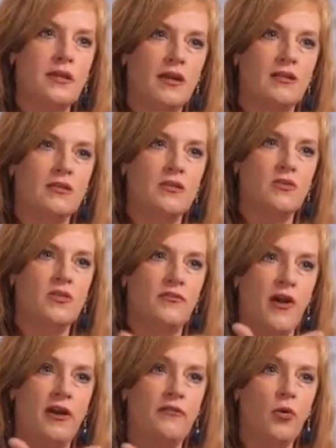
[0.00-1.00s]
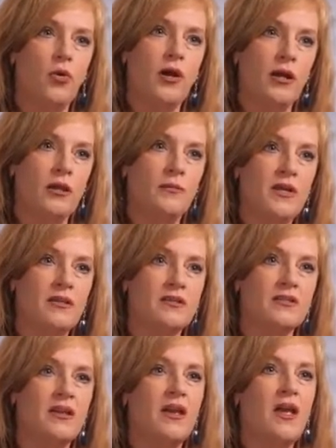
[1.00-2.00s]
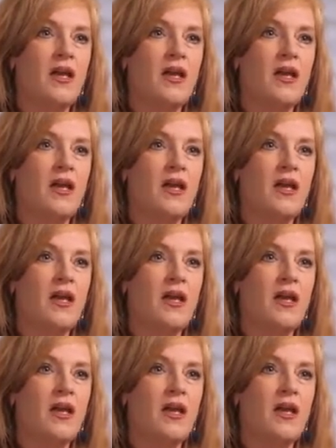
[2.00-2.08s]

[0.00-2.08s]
against those 5 core elements.